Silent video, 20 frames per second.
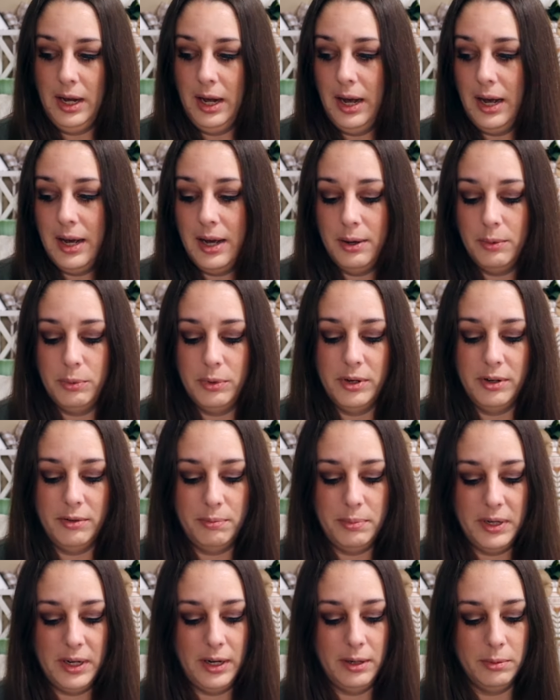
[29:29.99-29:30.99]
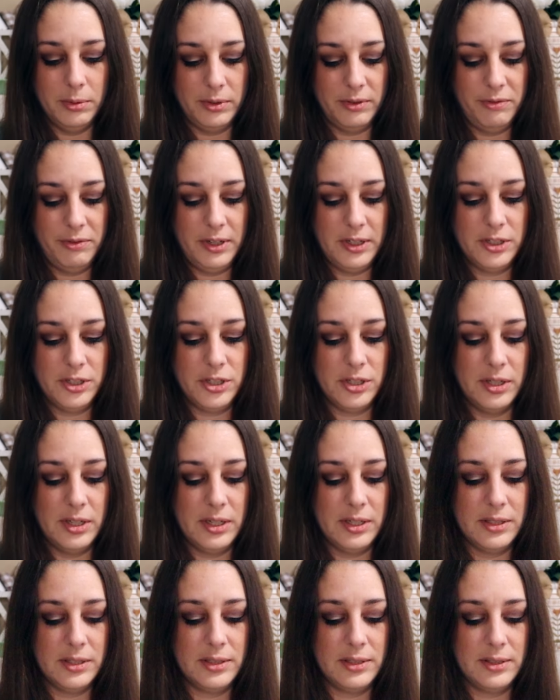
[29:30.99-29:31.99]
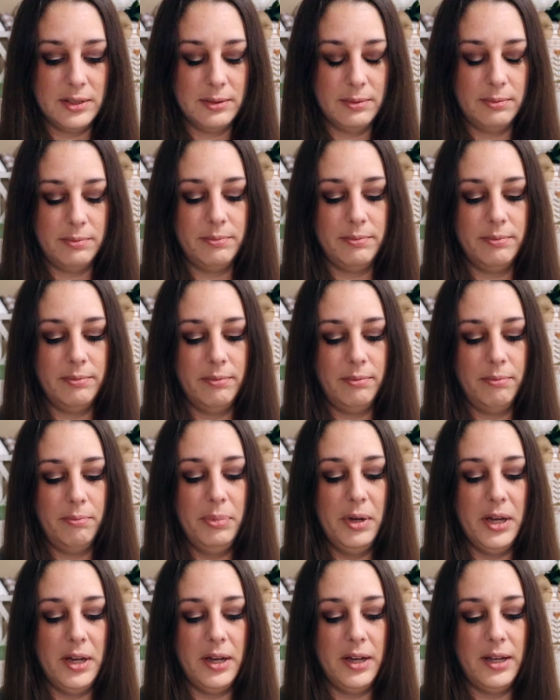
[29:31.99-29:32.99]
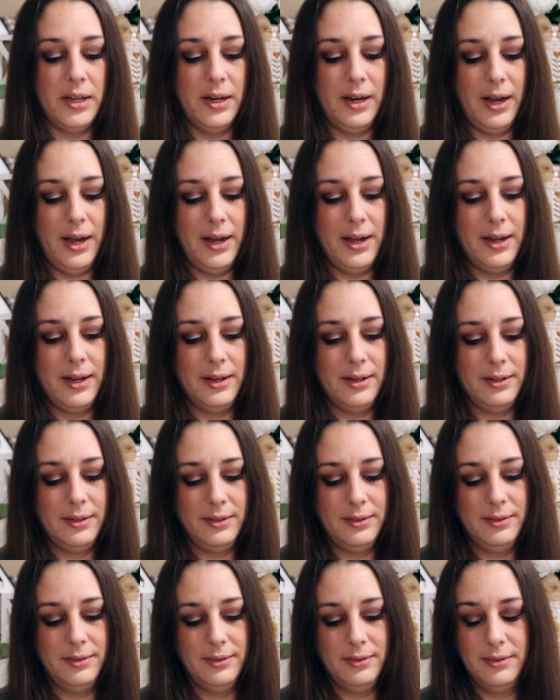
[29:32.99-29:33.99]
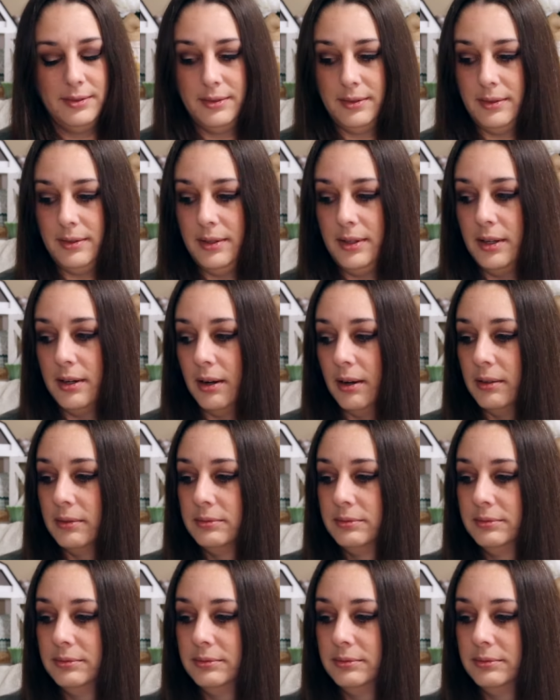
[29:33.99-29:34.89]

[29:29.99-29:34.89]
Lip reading: I would have been able to finish this, but, you know,